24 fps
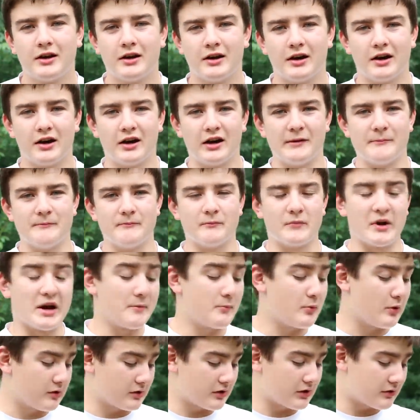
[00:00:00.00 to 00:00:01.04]
Um, My
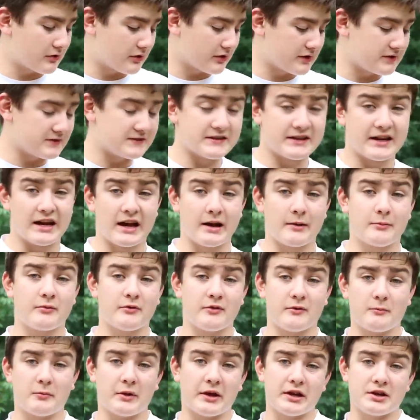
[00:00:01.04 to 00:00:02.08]
Pocket Click is an app
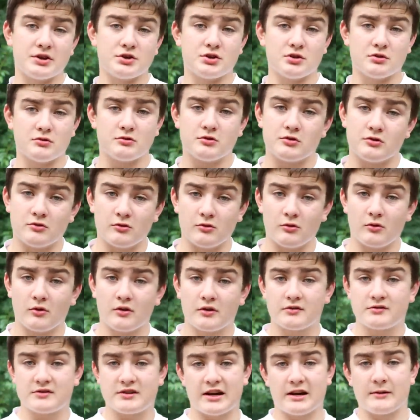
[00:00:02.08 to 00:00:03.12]
that pays you to
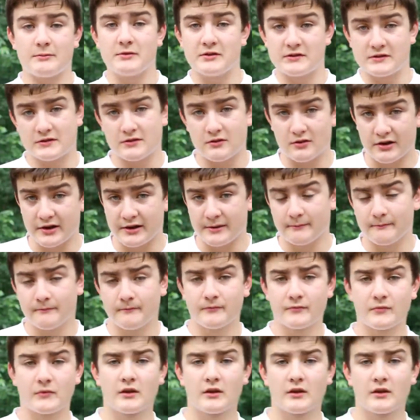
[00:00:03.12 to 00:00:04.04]
tap the screen.